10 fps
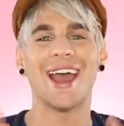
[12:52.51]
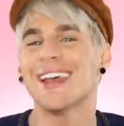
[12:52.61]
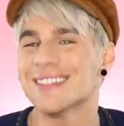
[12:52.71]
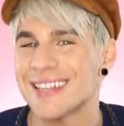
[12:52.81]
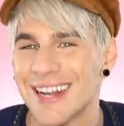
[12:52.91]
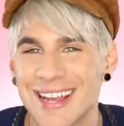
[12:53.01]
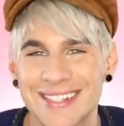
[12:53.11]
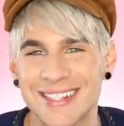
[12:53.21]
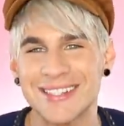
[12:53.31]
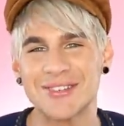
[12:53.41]
And
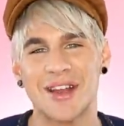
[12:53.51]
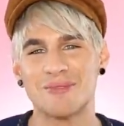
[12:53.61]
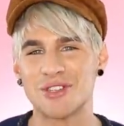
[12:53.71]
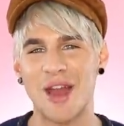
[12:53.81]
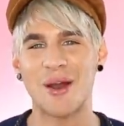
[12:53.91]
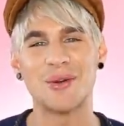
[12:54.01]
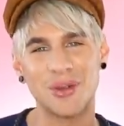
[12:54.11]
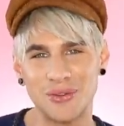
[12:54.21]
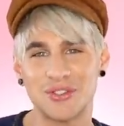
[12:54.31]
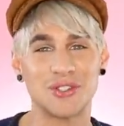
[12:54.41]
today's Instagram shout out
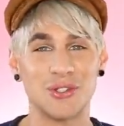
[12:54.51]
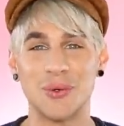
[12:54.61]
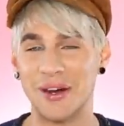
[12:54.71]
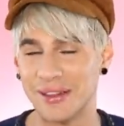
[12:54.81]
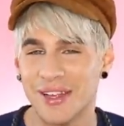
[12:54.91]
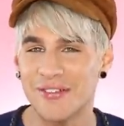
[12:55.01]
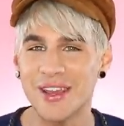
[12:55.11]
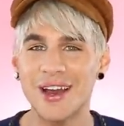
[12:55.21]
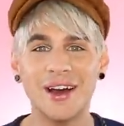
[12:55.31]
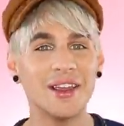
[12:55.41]
goes to
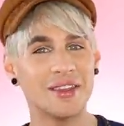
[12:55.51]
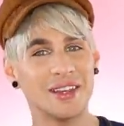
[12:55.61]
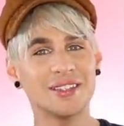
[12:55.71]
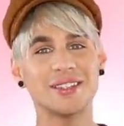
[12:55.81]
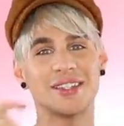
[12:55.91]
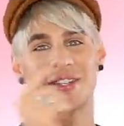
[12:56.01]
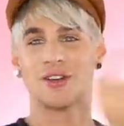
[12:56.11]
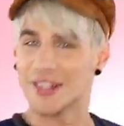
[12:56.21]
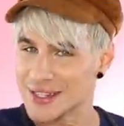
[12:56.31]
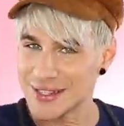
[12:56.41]
Olivia. This is
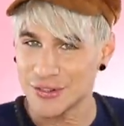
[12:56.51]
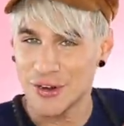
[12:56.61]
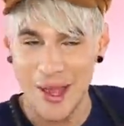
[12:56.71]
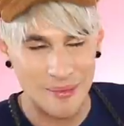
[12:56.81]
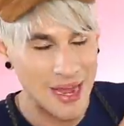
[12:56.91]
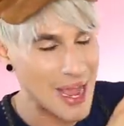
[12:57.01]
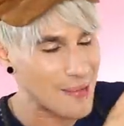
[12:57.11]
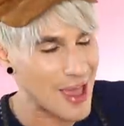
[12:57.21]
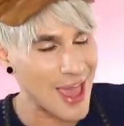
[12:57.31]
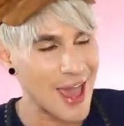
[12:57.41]
her Instagram
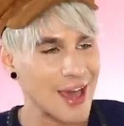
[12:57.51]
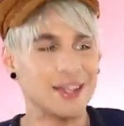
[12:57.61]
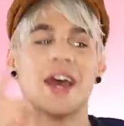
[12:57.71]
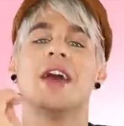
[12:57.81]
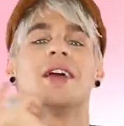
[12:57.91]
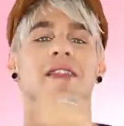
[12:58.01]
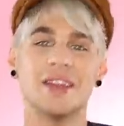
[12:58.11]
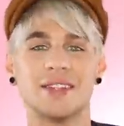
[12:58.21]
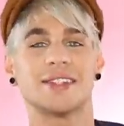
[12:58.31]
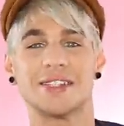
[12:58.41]
name, and
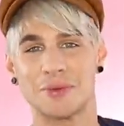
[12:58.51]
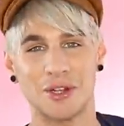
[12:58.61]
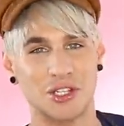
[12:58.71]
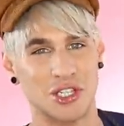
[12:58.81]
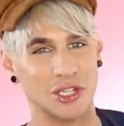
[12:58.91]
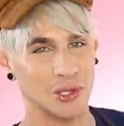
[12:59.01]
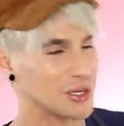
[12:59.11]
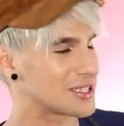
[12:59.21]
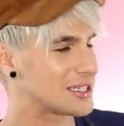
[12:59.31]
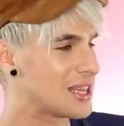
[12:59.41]
this is what she
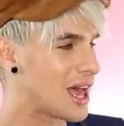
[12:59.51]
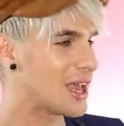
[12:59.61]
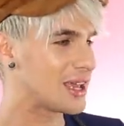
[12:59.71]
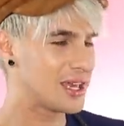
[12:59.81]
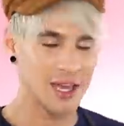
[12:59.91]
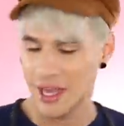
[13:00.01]
looks like.